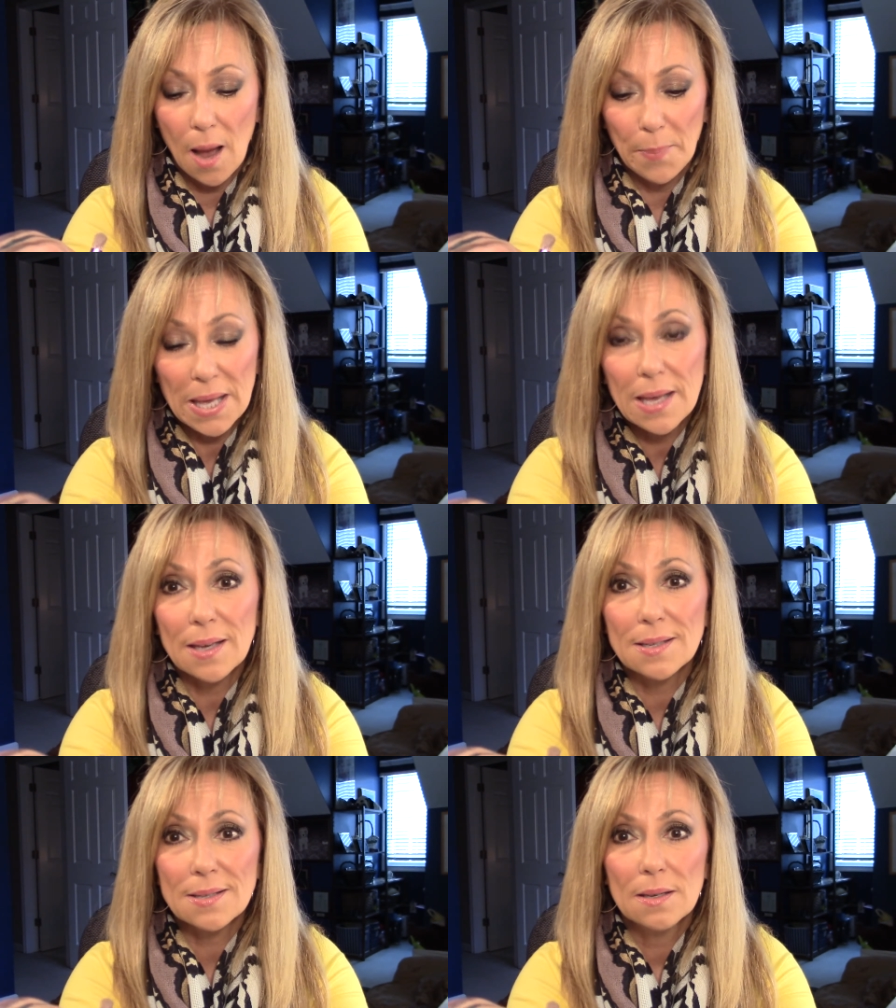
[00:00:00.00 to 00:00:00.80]

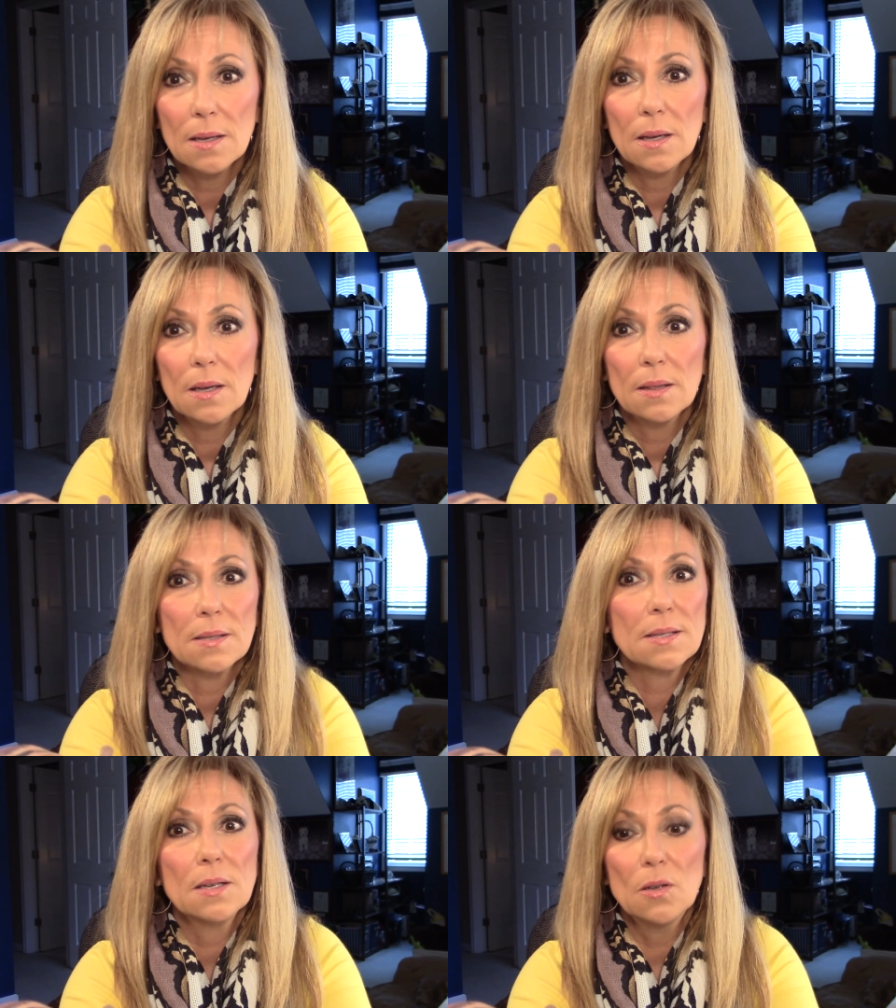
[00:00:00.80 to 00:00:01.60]
pinks, the
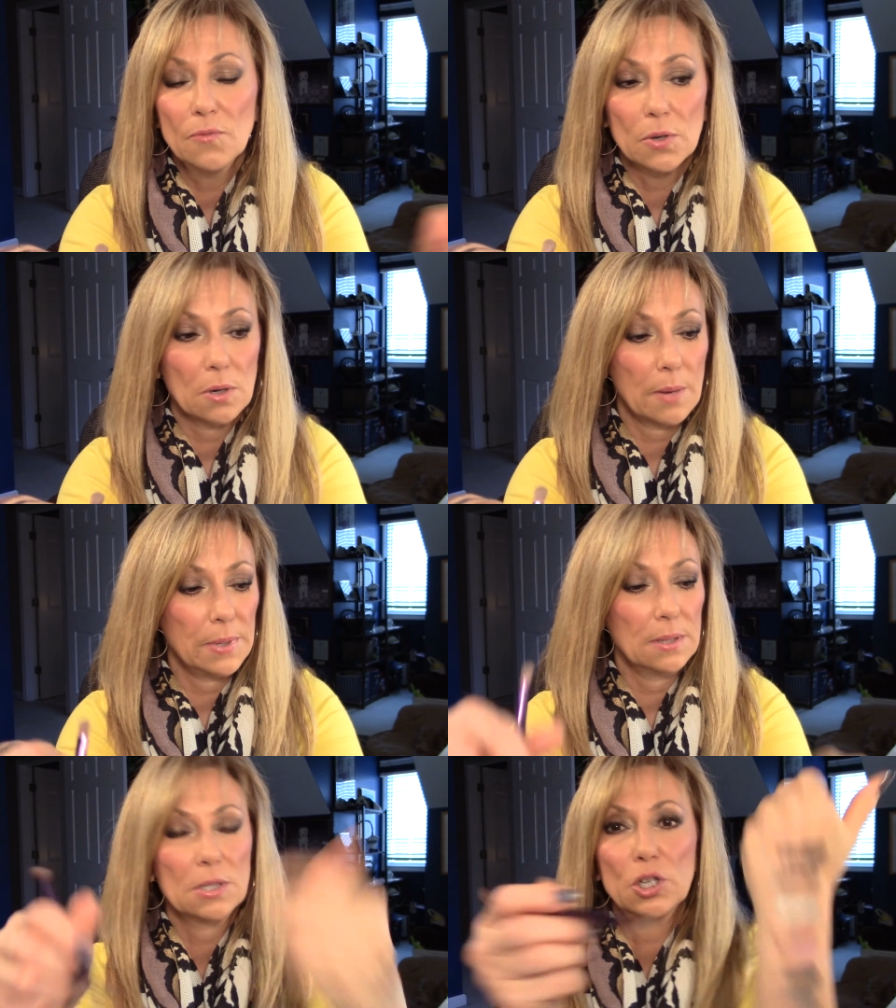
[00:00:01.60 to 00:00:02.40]
silver. I
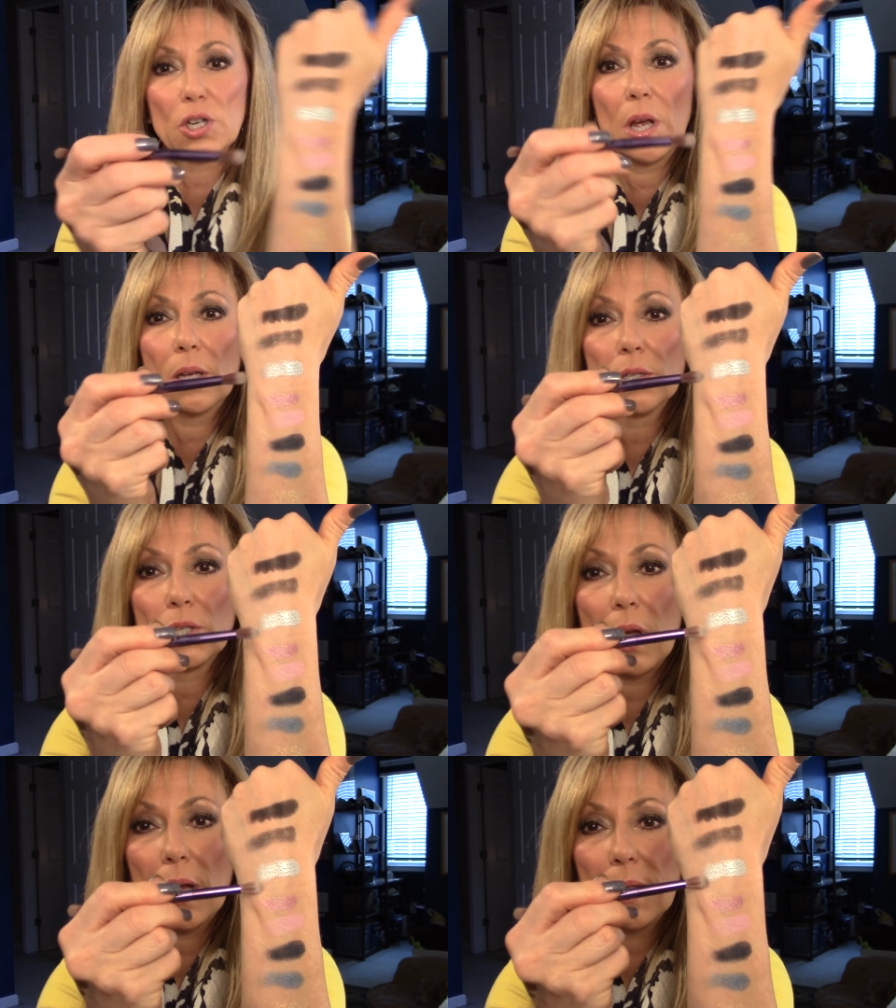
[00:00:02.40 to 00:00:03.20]
mean, this shell
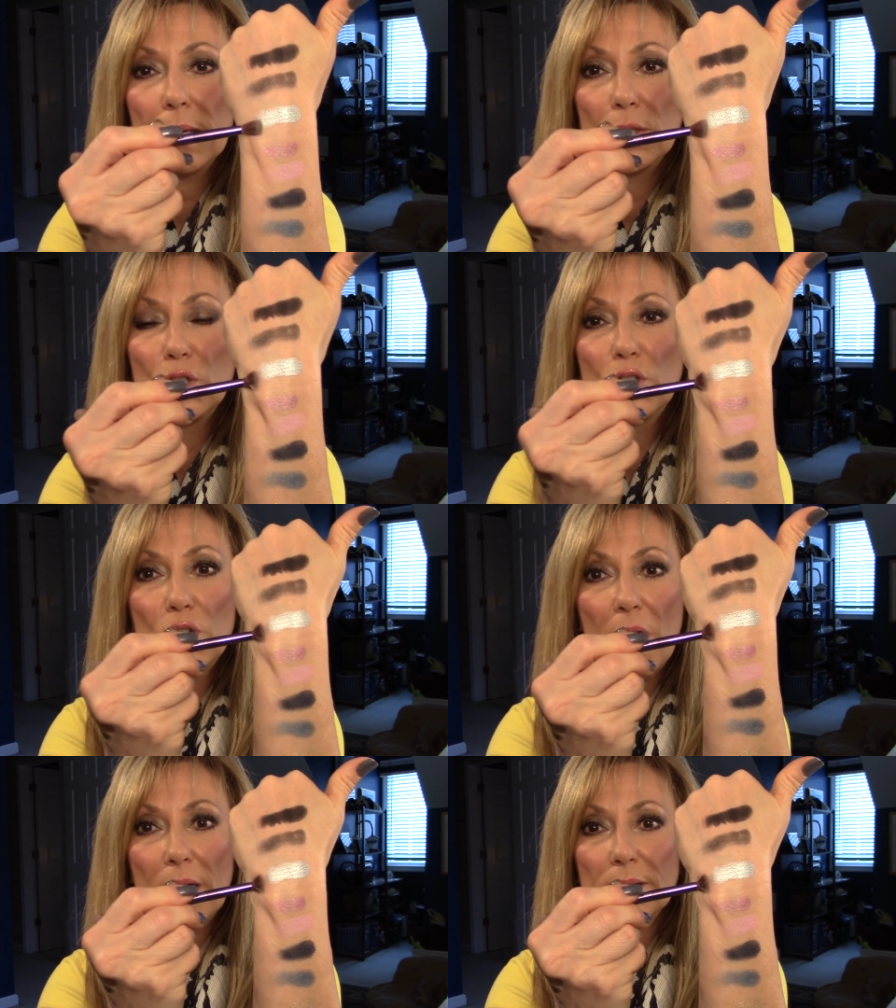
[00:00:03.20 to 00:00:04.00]
shock is
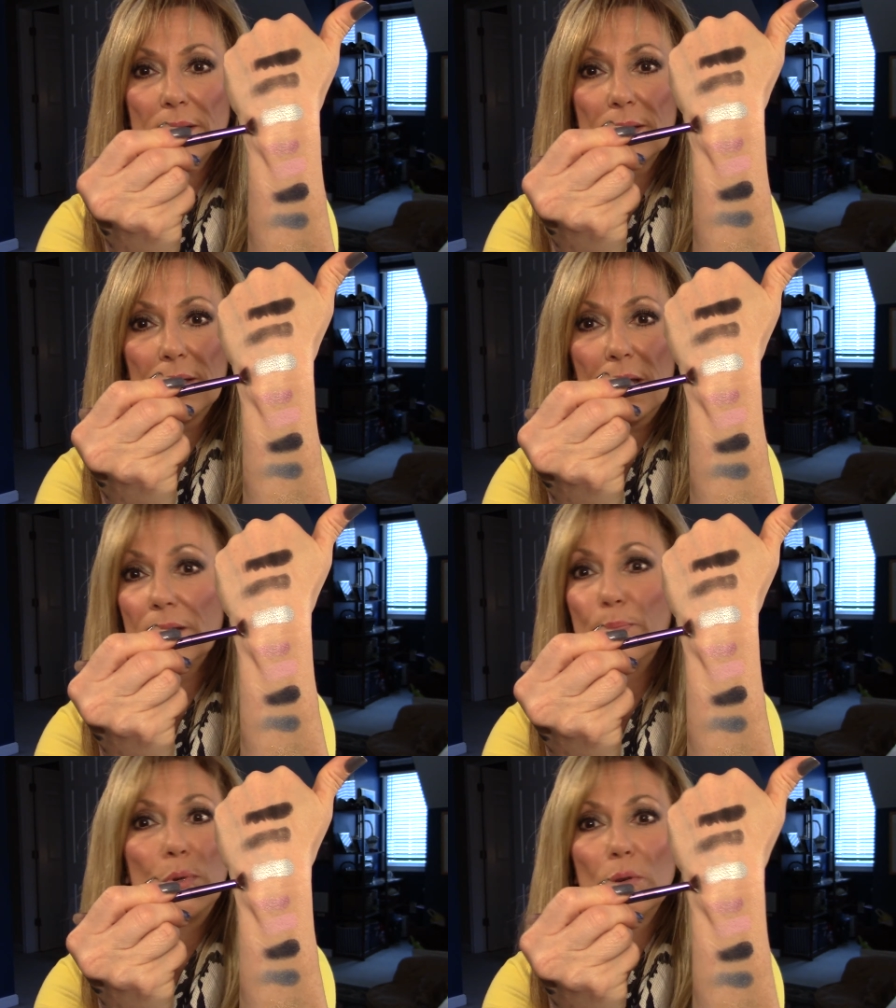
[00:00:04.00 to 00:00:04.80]
just,
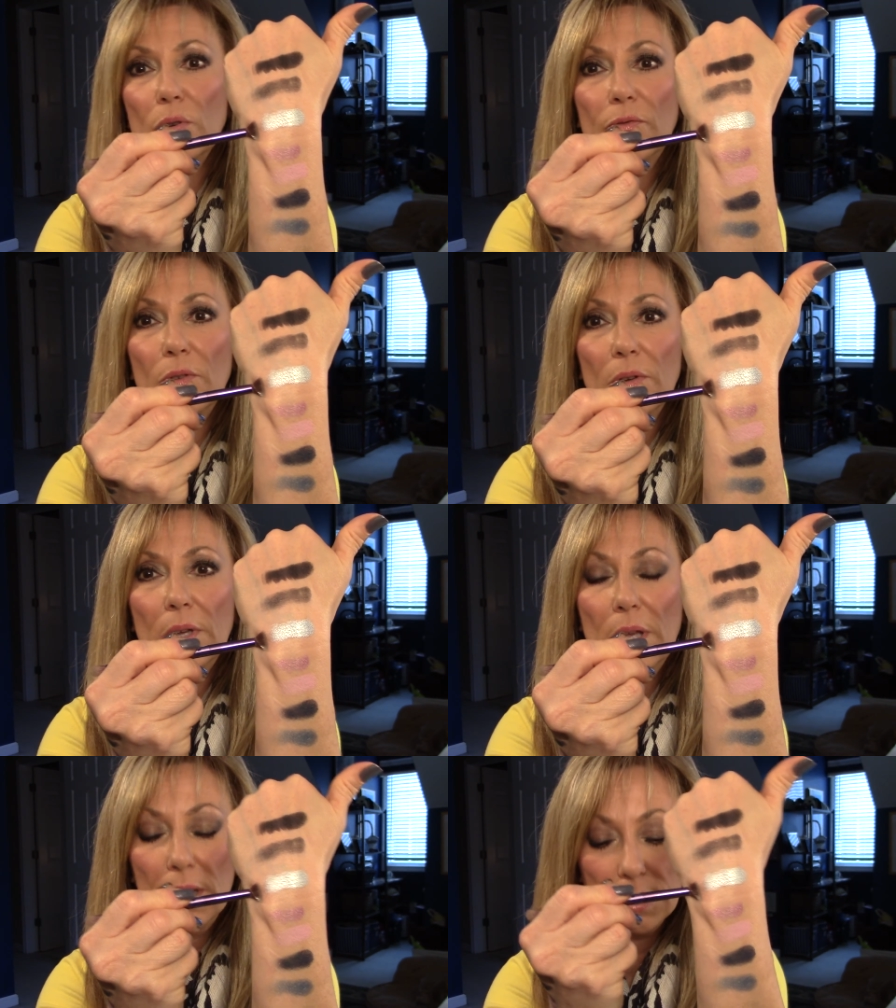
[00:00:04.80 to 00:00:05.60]
it's beautiful.
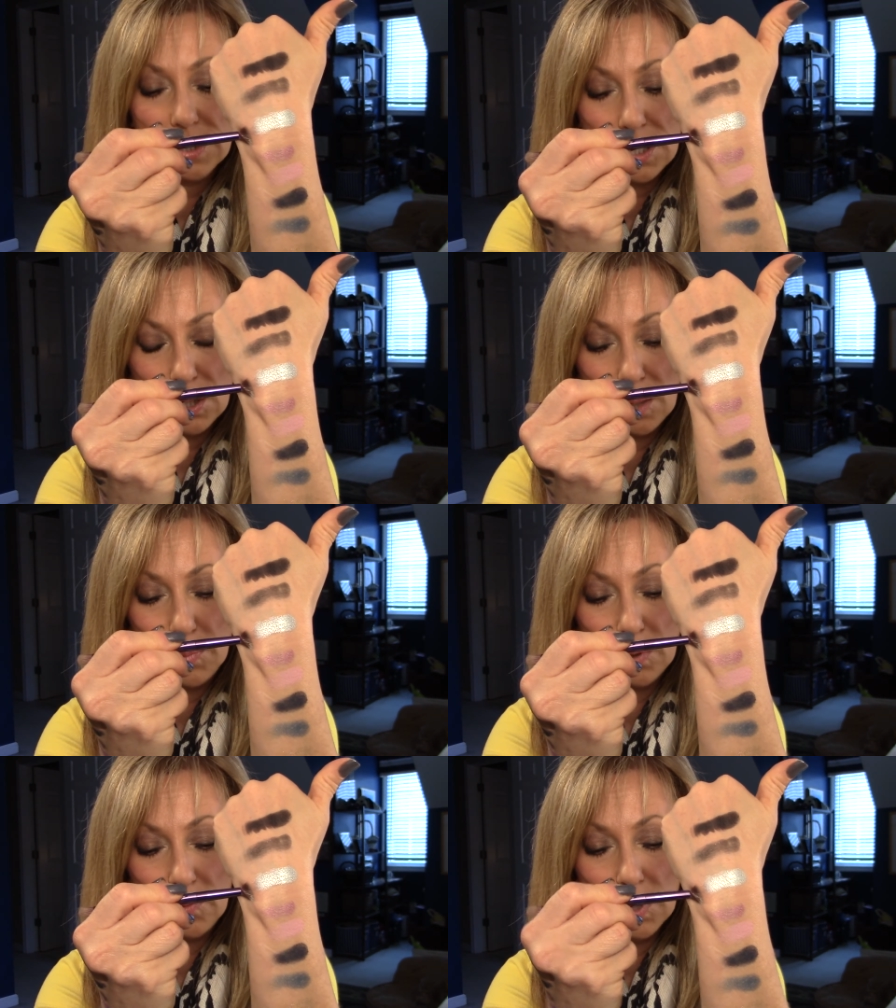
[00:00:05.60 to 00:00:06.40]
It is such a
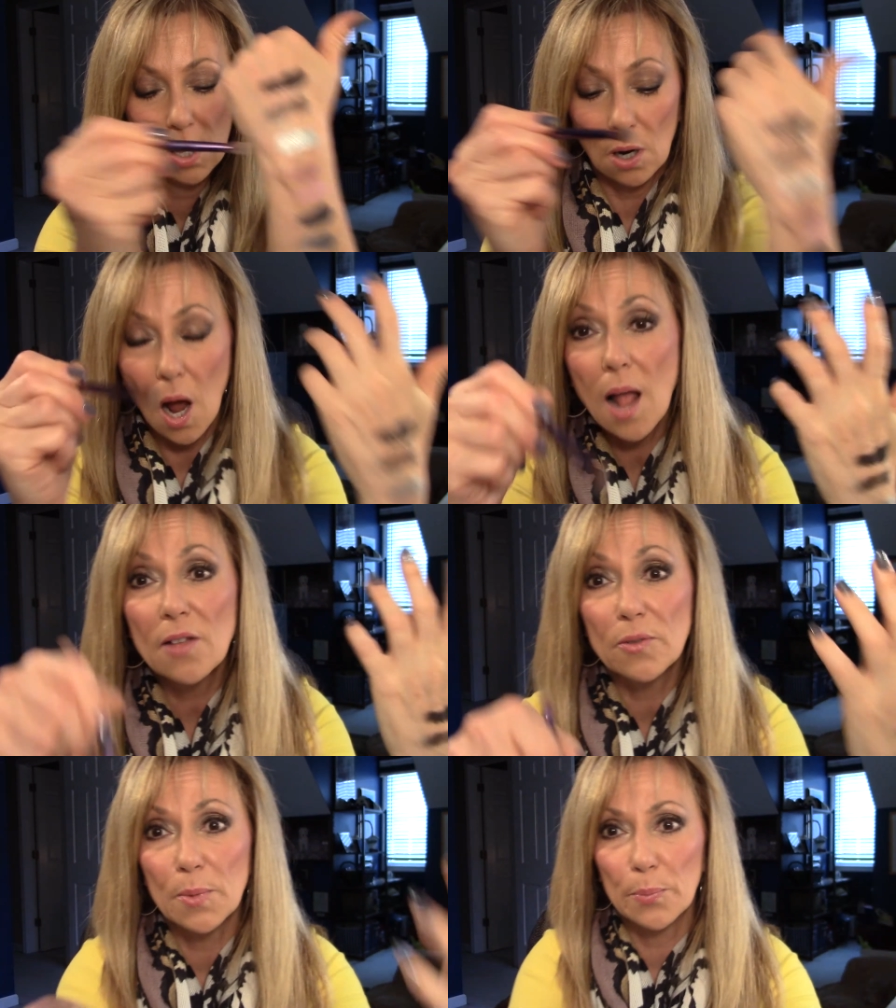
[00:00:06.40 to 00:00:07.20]
beautiful color. All
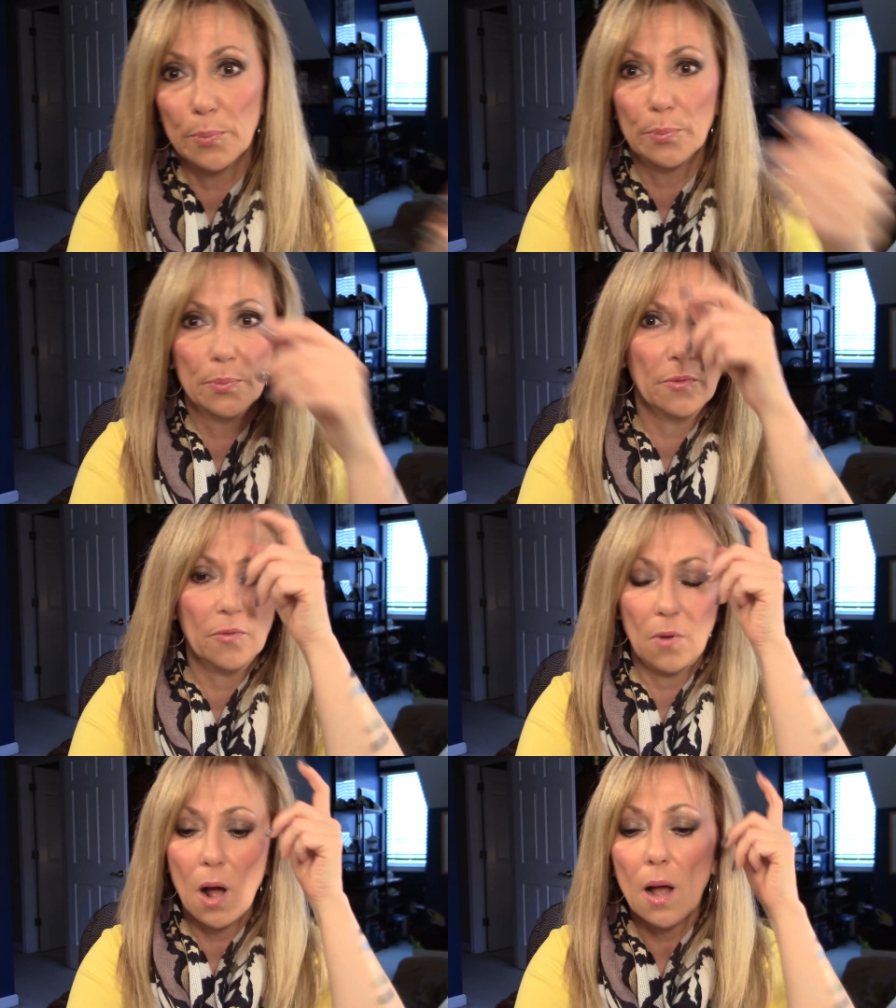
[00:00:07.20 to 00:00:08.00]
of them are
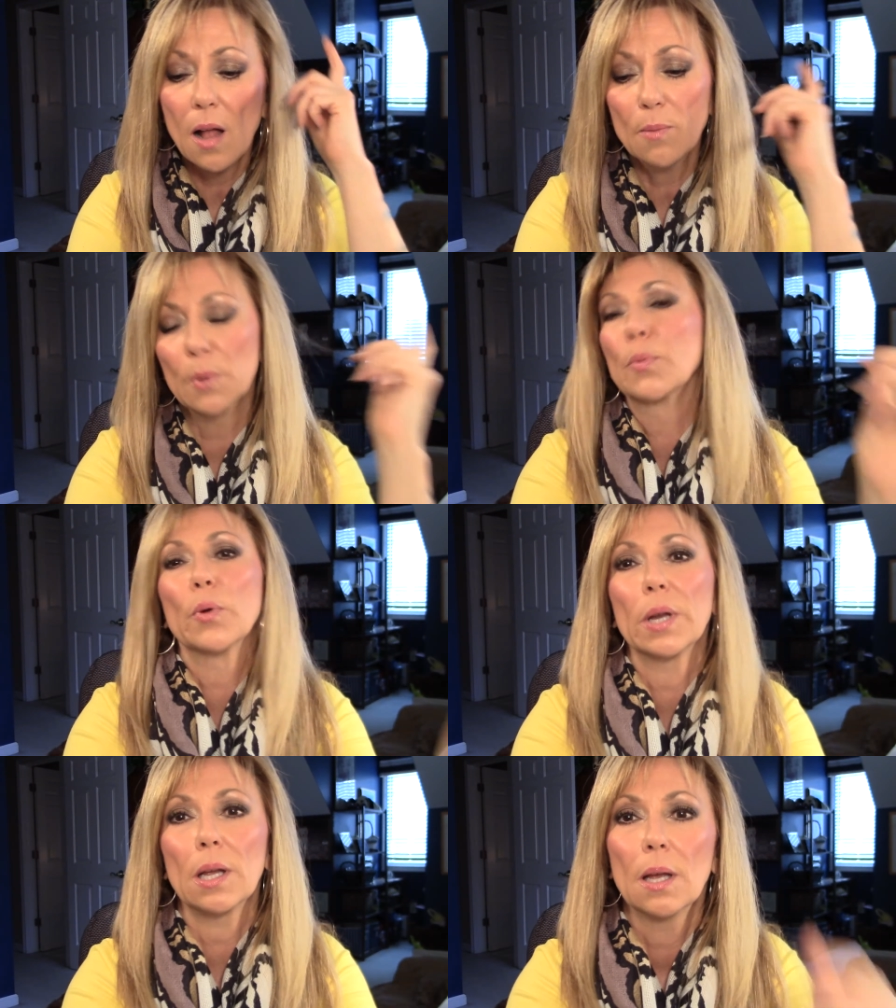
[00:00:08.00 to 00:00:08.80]
all of them are
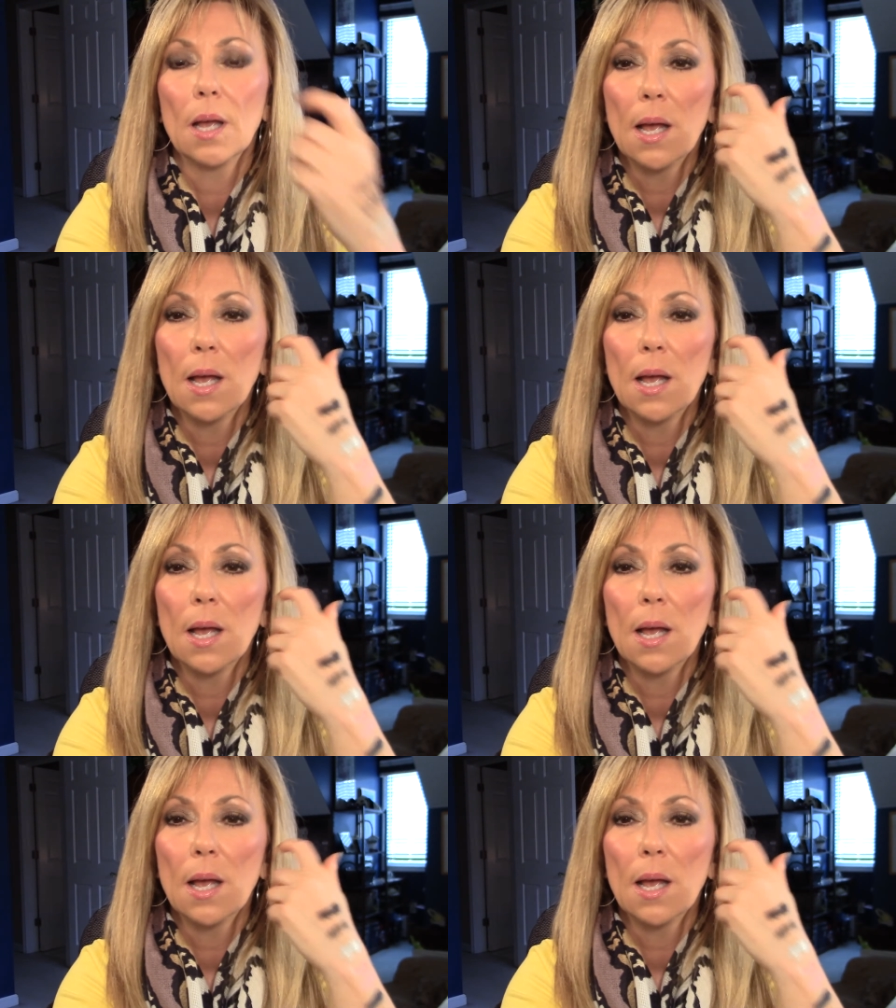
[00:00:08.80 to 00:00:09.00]
pretty.